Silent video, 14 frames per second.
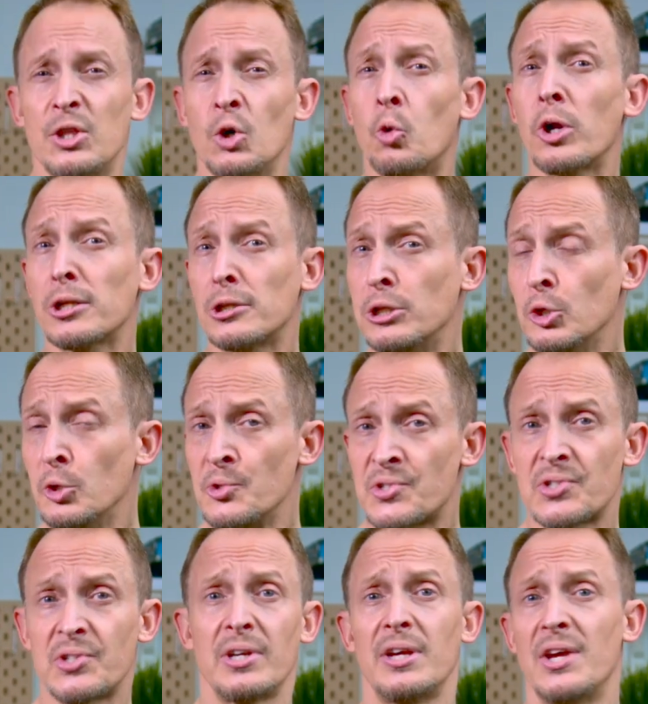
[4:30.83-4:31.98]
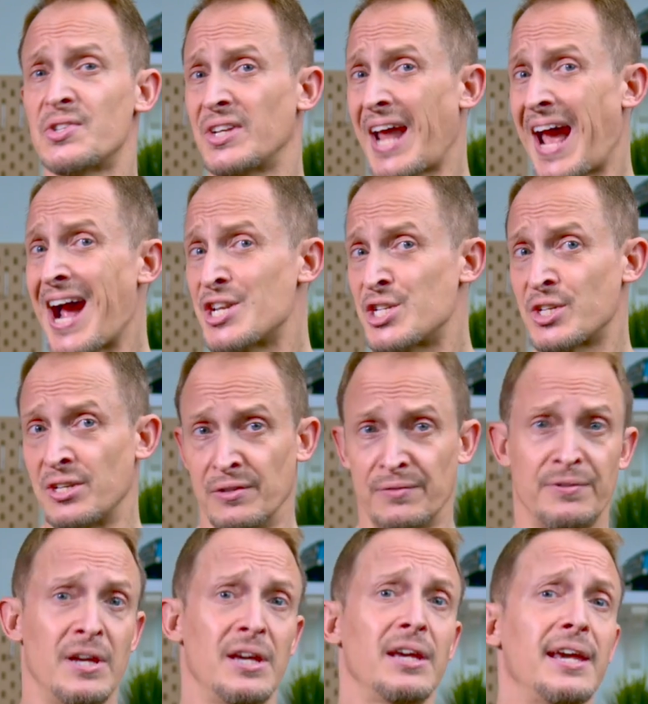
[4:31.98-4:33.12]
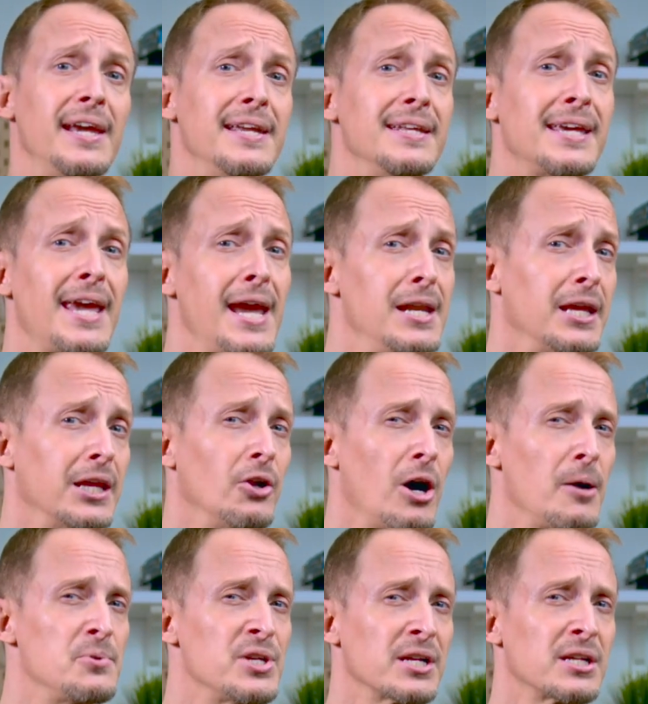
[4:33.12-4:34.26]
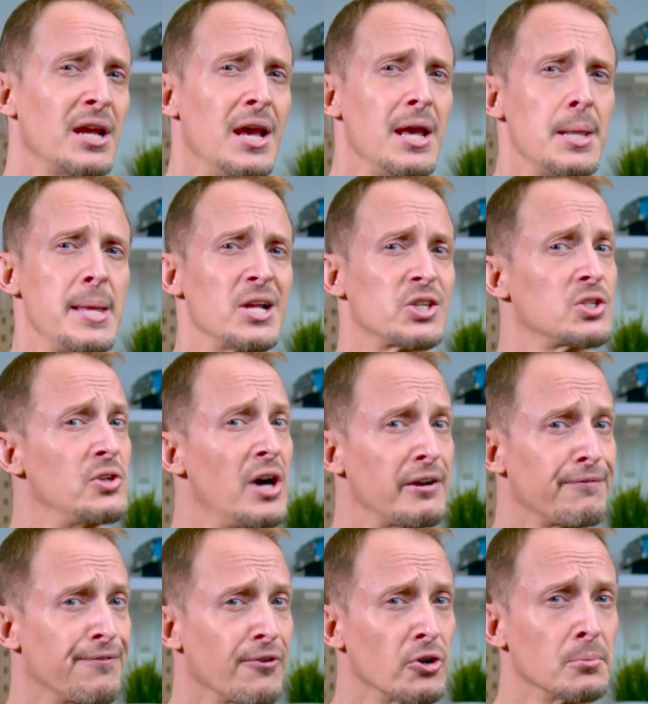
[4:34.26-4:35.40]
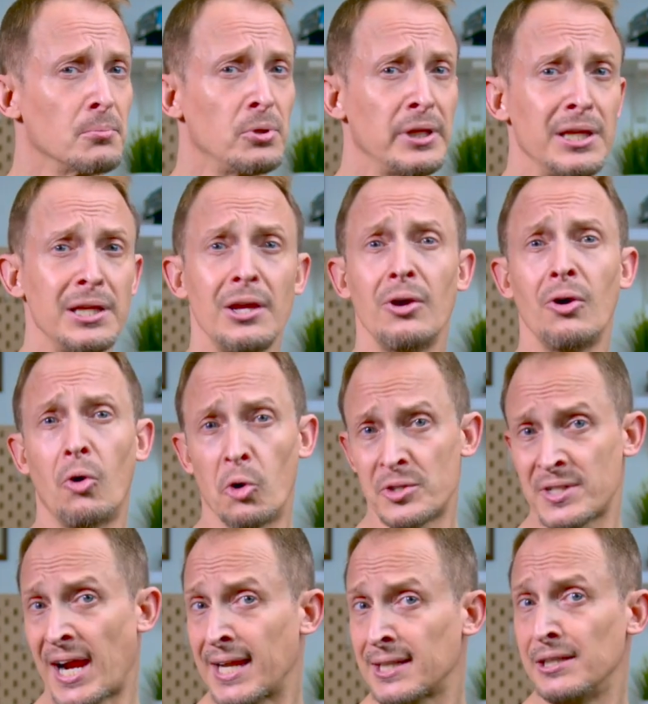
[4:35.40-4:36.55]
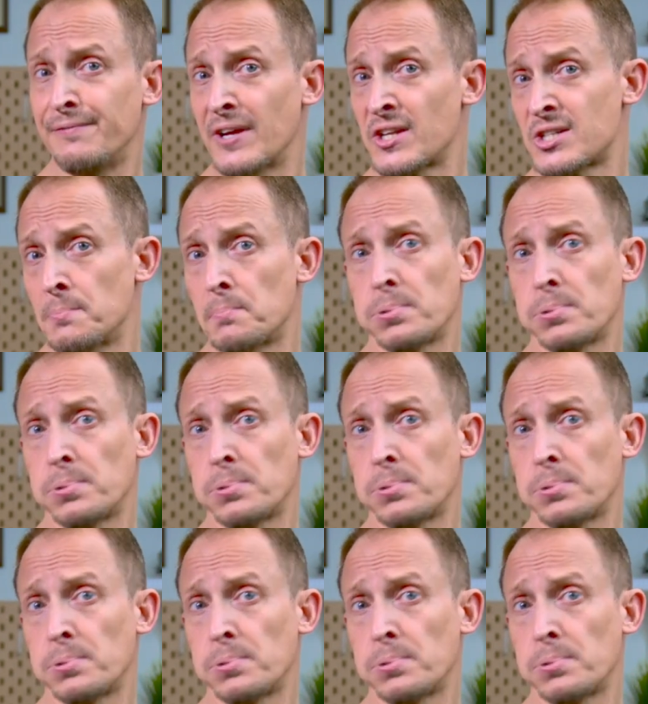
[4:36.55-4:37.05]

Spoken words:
The word loose is an adjective indicating an object that's not firmly or tightly fixed in